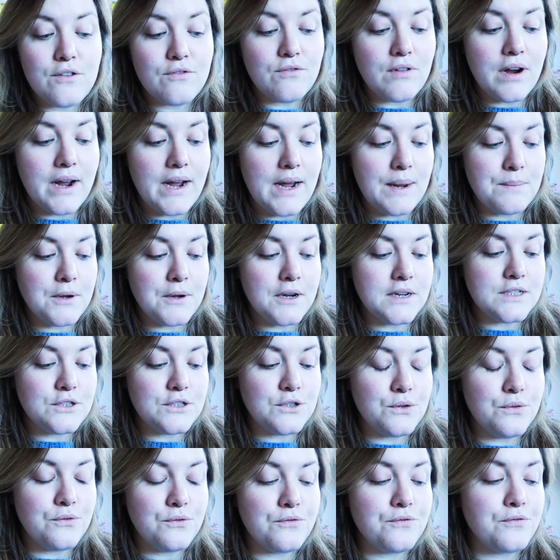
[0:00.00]
Right, I'm going
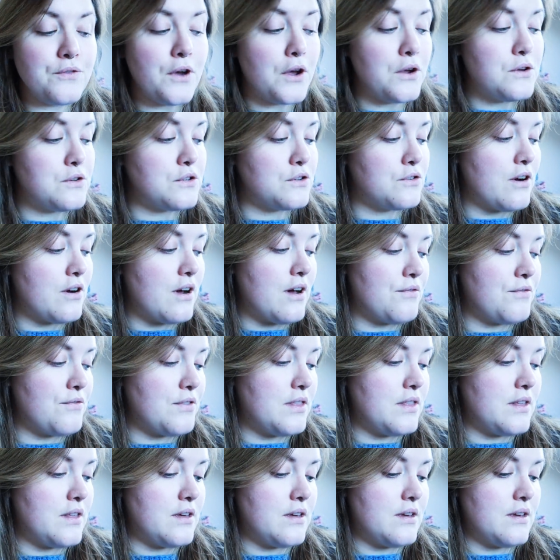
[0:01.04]
to
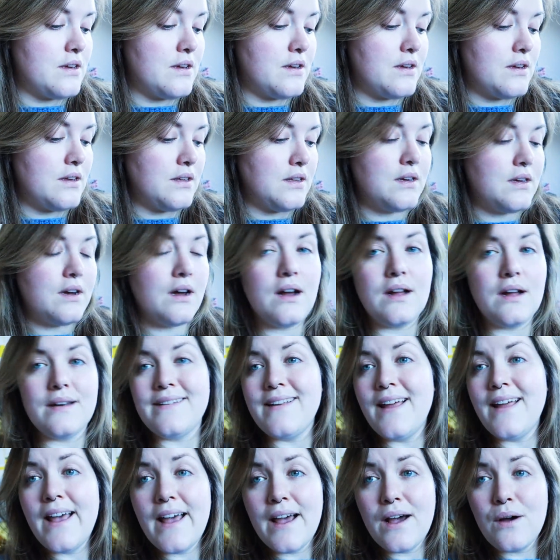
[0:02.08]
photograph the
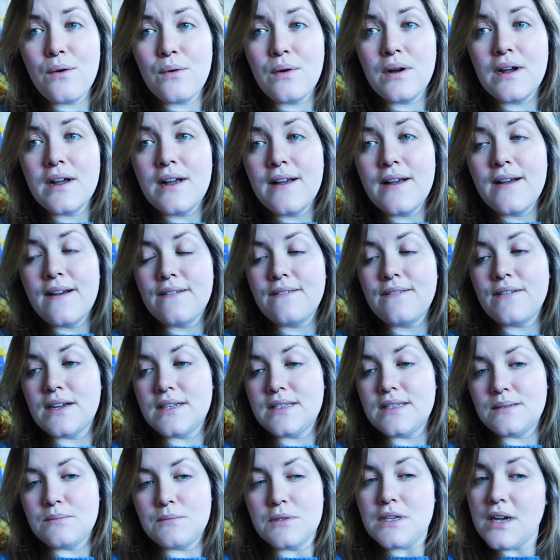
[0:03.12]
yarn now,
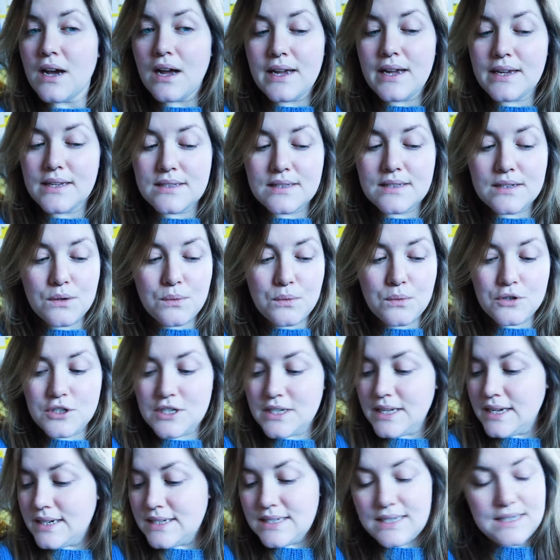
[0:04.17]
find some dice,
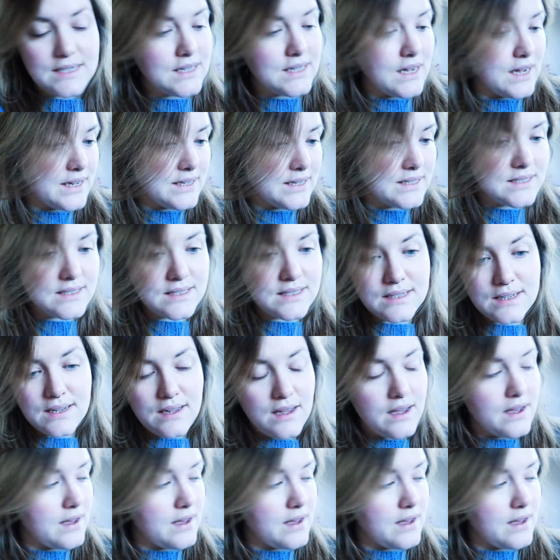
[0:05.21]
coordinating dice,